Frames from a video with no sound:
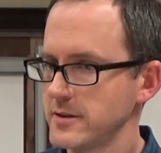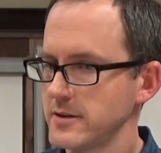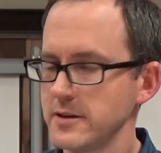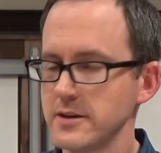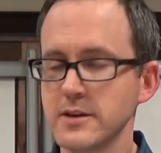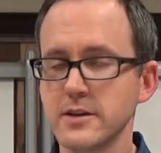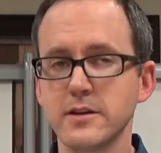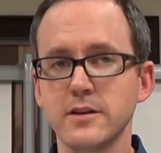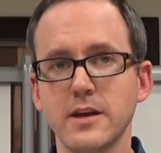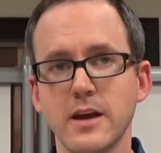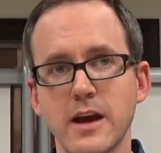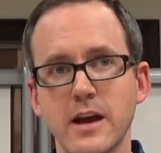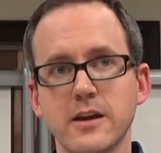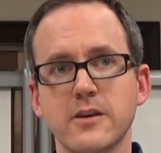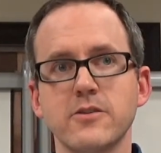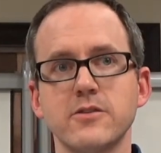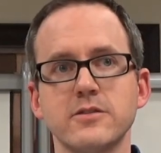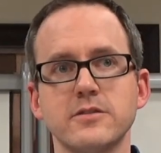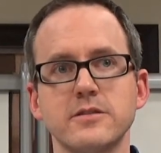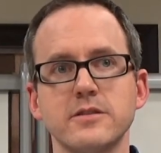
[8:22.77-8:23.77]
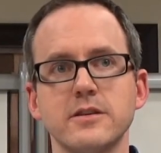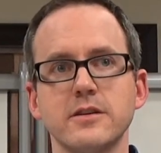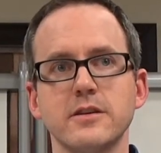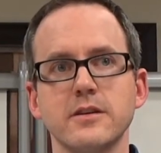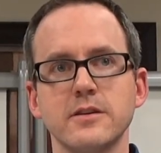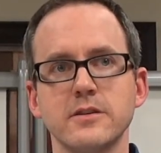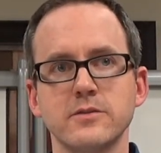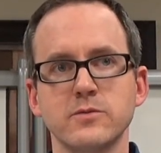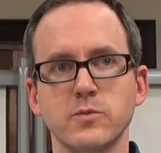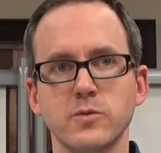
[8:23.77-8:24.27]

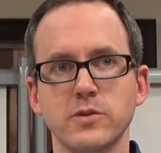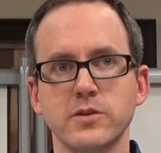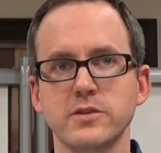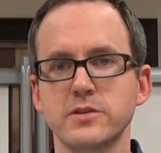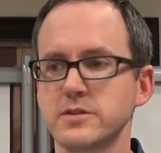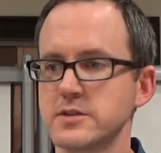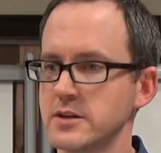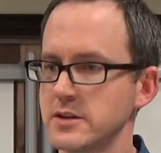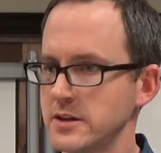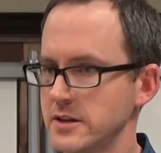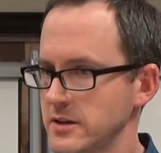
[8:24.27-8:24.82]
Inaccuracy is worse than